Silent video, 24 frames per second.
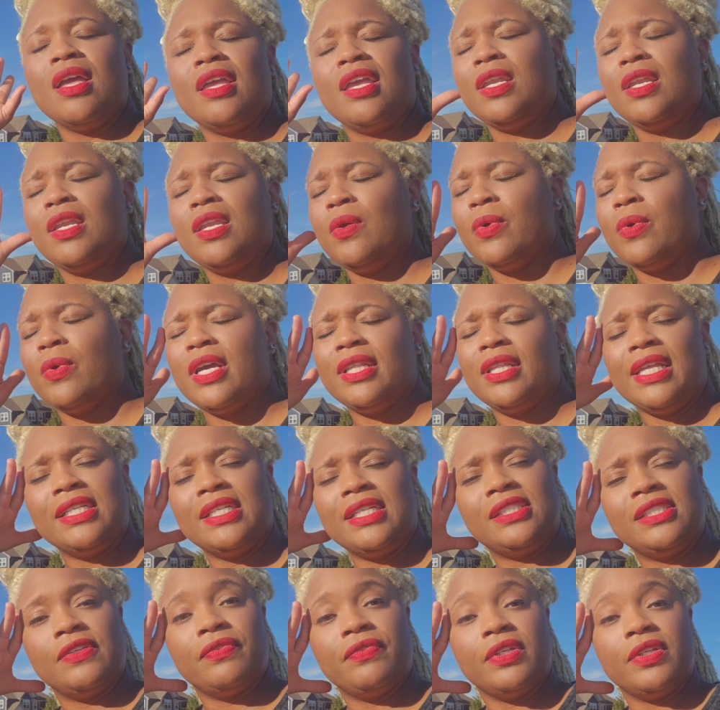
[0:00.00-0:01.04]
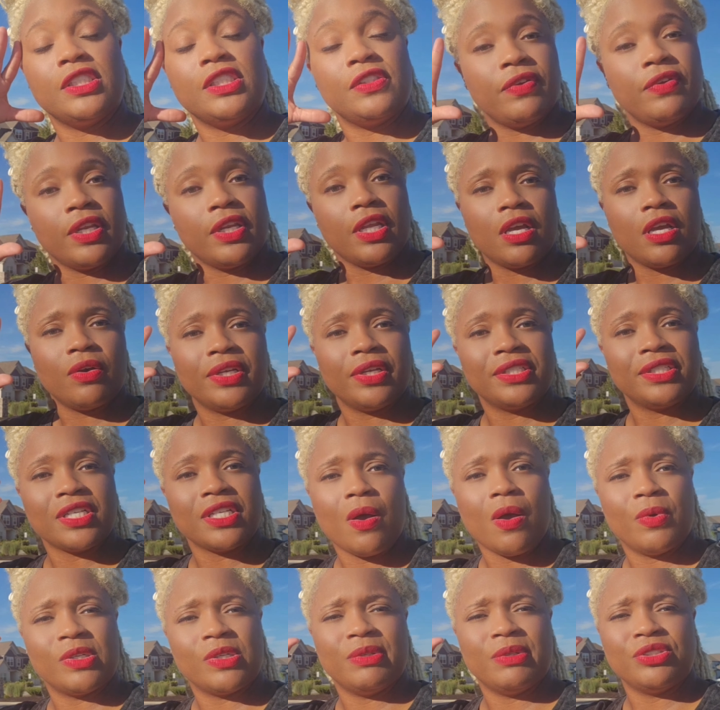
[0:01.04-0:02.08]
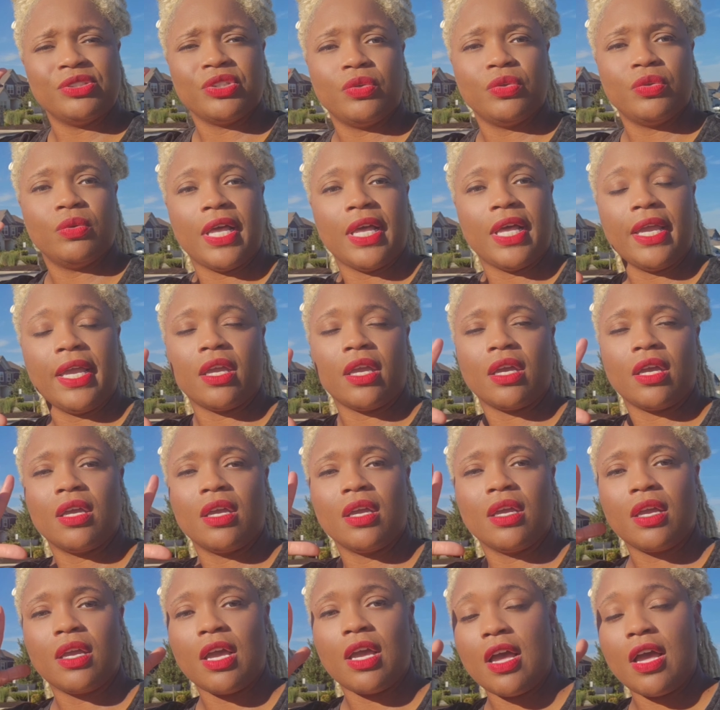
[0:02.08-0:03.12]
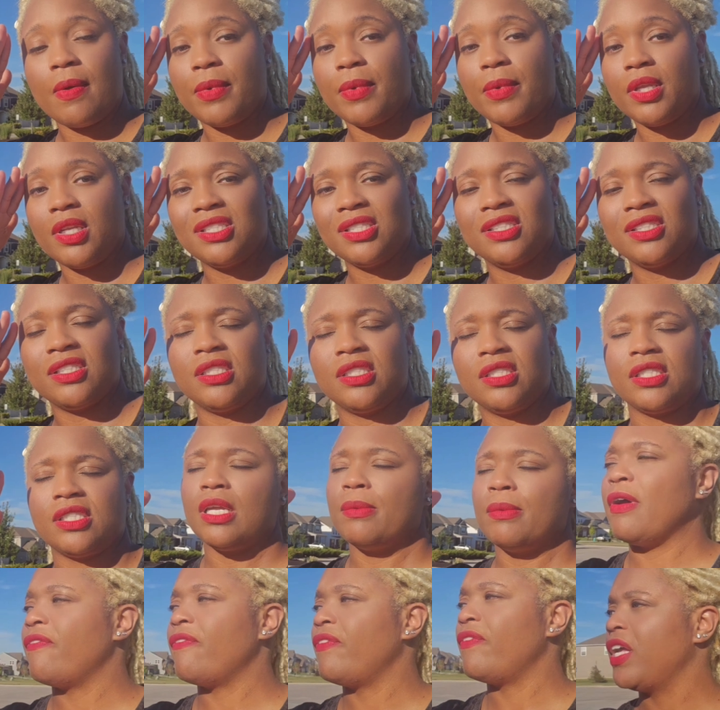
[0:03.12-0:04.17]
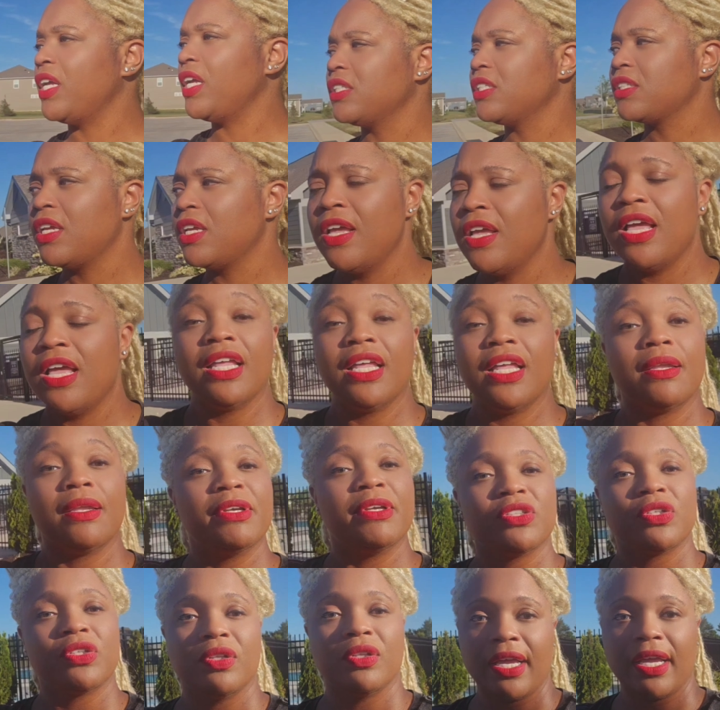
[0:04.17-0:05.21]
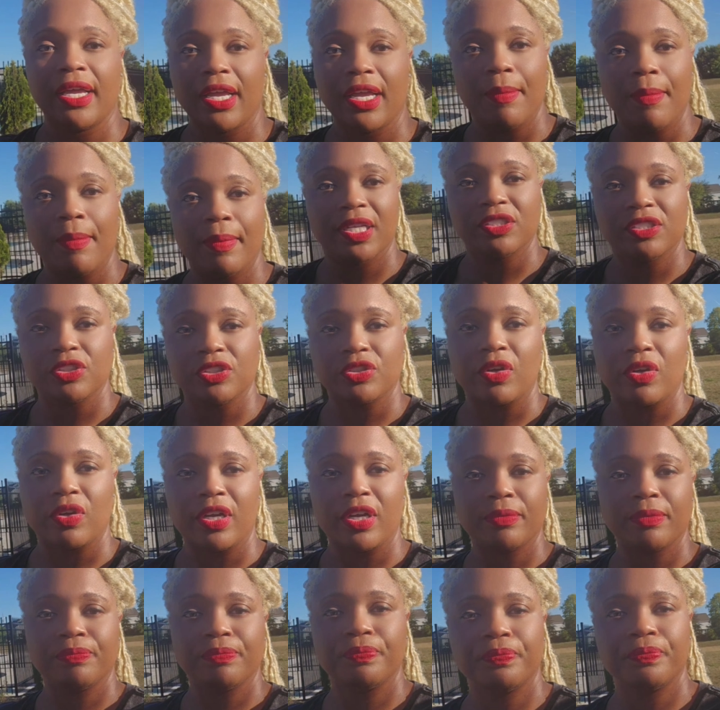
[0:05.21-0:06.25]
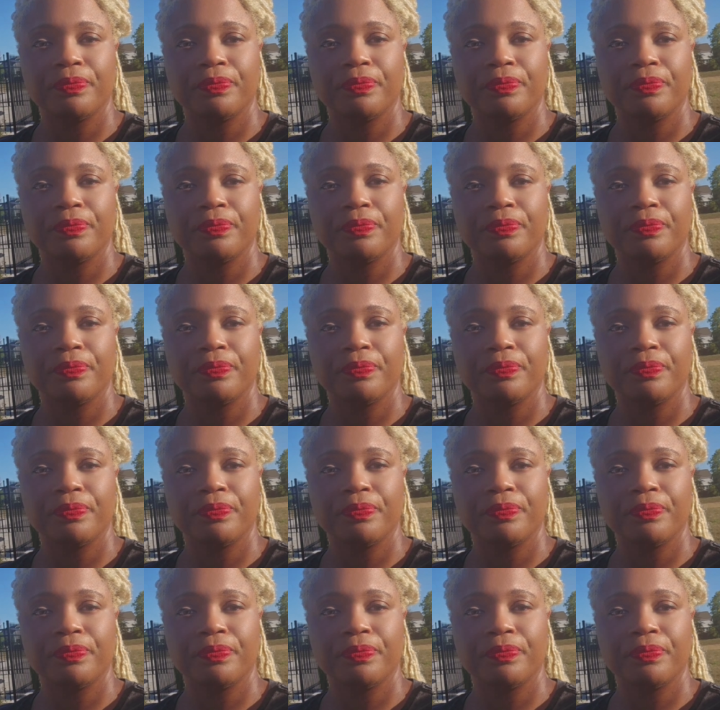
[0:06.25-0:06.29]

Anyway, that is it for this video. As always, make sure you like, comment. This sun's not hit my face. Make sure you like, comment, and subscribe.